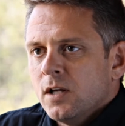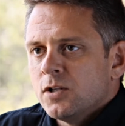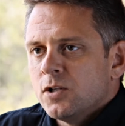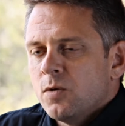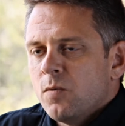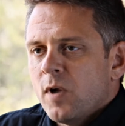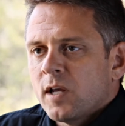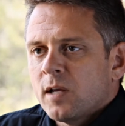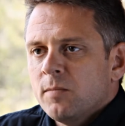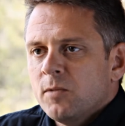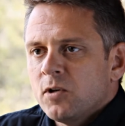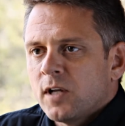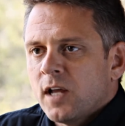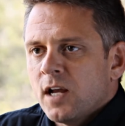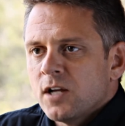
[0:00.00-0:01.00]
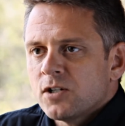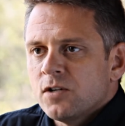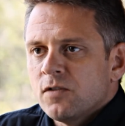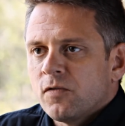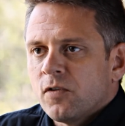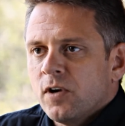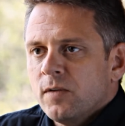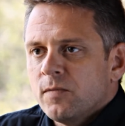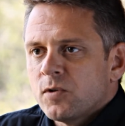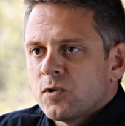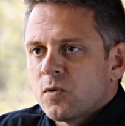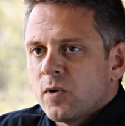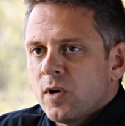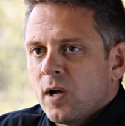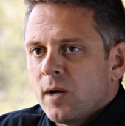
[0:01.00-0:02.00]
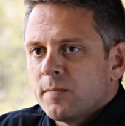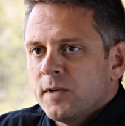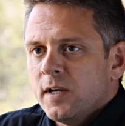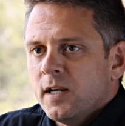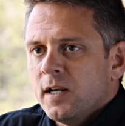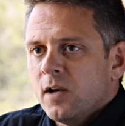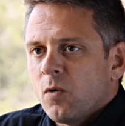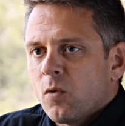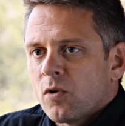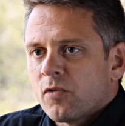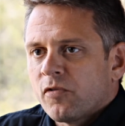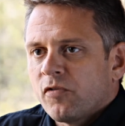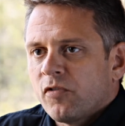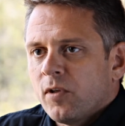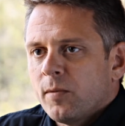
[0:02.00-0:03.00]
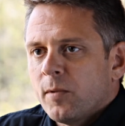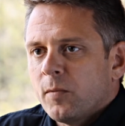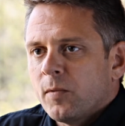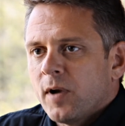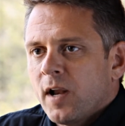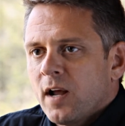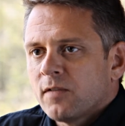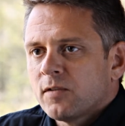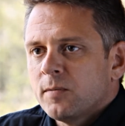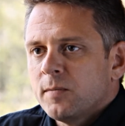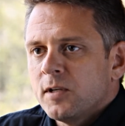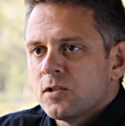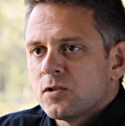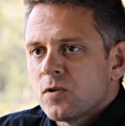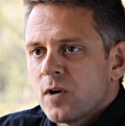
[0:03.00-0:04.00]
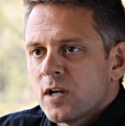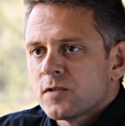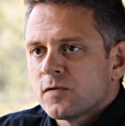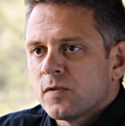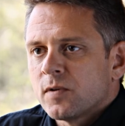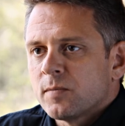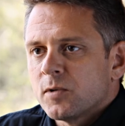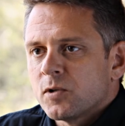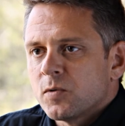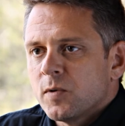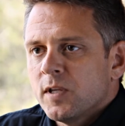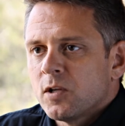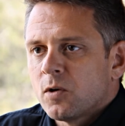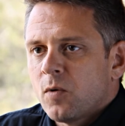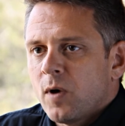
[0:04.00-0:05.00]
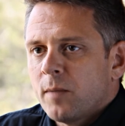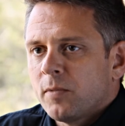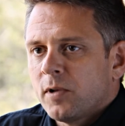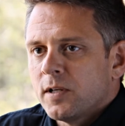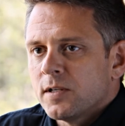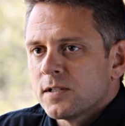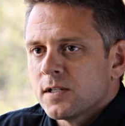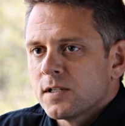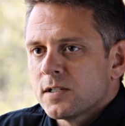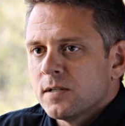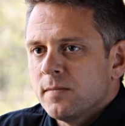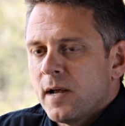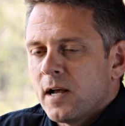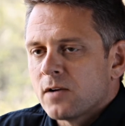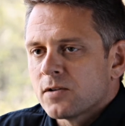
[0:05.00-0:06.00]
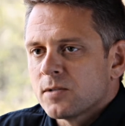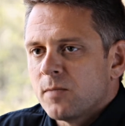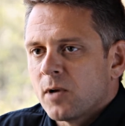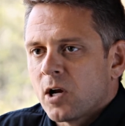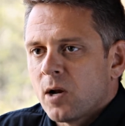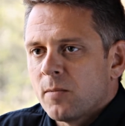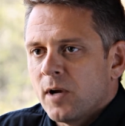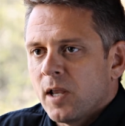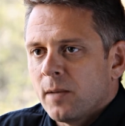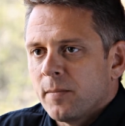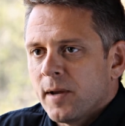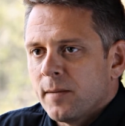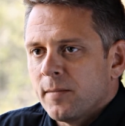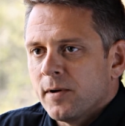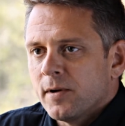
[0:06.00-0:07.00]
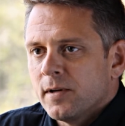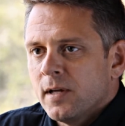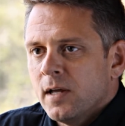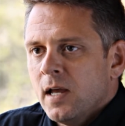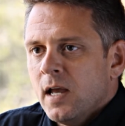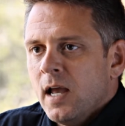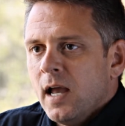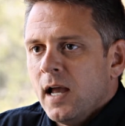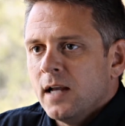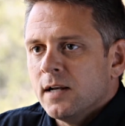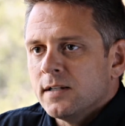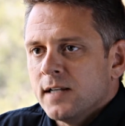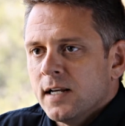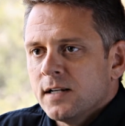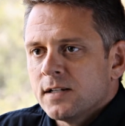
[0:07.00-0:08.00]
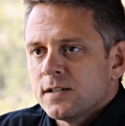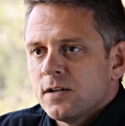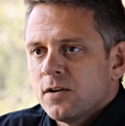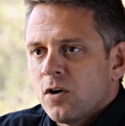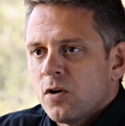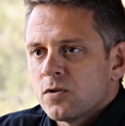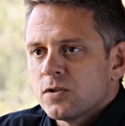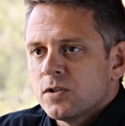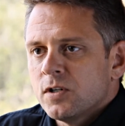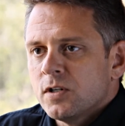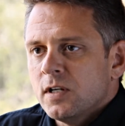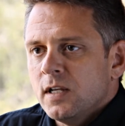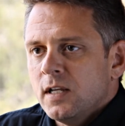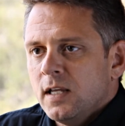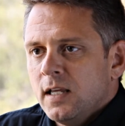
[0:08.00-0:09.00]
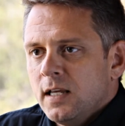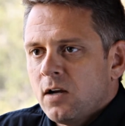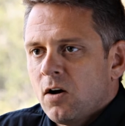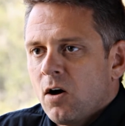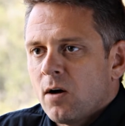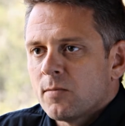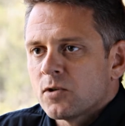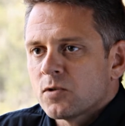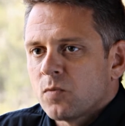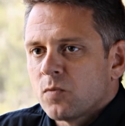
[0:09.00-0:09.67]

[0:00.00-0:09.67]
Two-way communication for inventory update and order fulfillment would have to be transferred between the Great Plains system housed in Montgomery, Alabama, and a data center hosted e-commerce